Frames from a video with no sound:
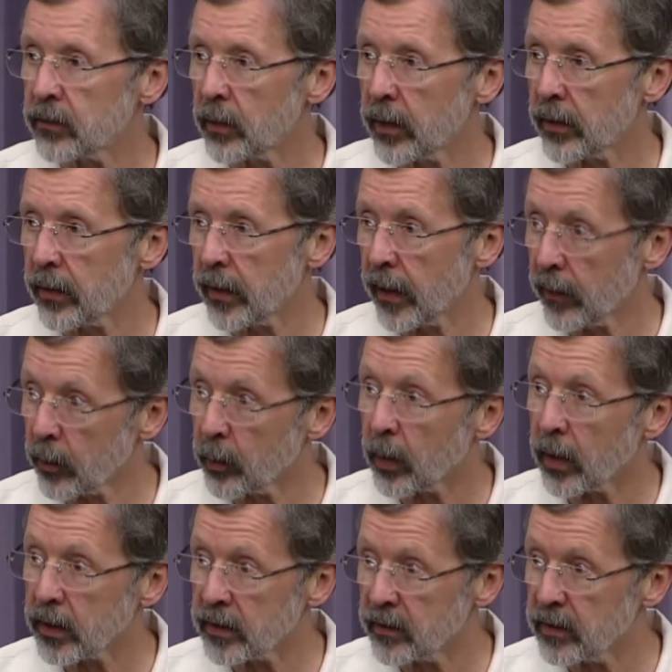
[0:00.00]
with the other
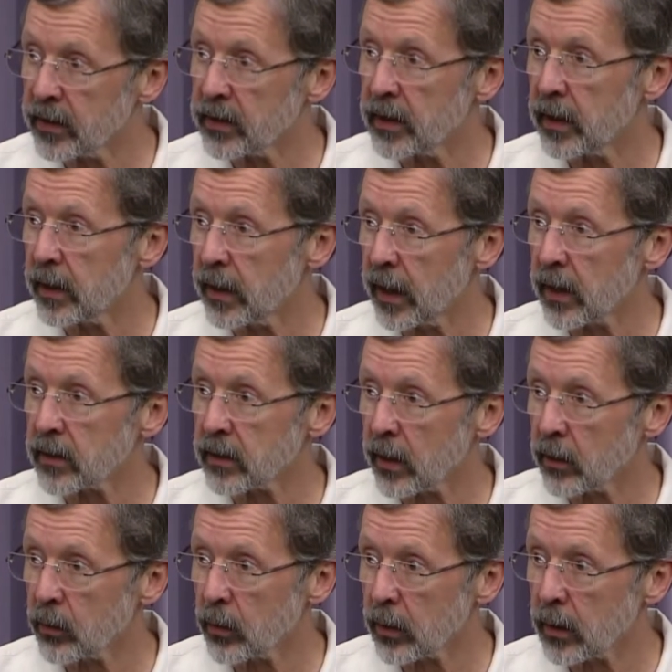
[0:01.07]
parts of Disney and the
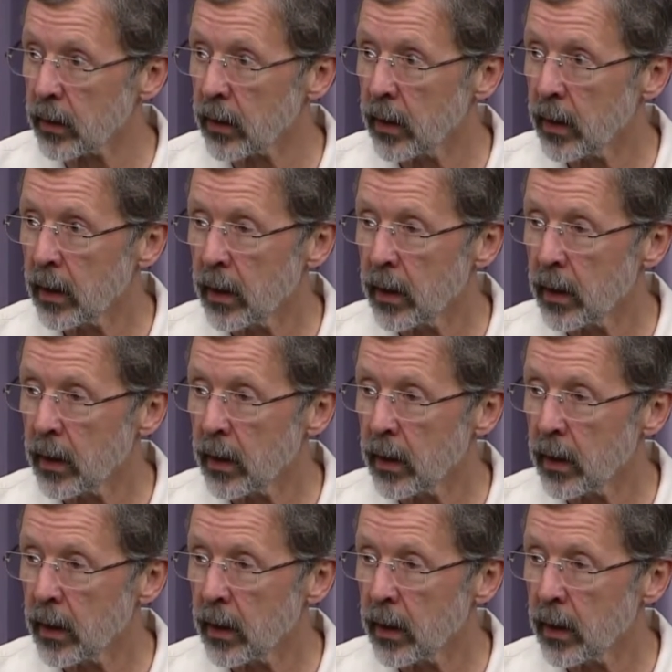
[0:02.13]
outside world.